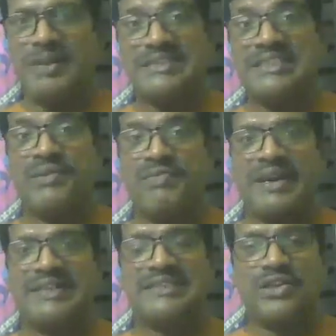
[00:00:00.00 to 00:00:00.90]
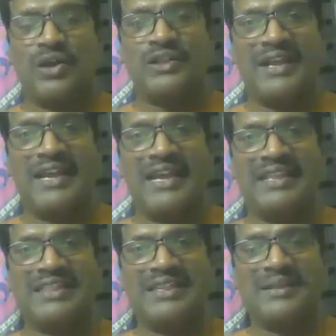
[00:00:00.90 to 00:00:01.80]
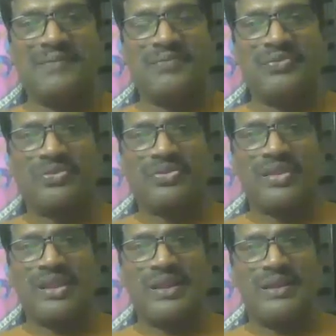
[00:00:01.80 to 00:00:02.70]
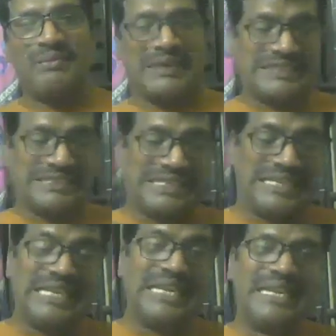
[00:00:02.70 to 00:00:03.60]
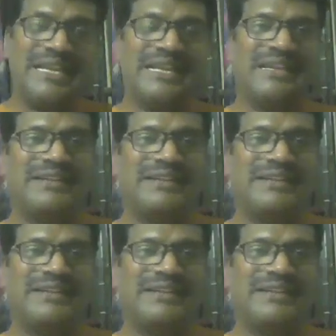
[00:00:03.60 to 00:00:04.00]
many sufferings on the earth, but he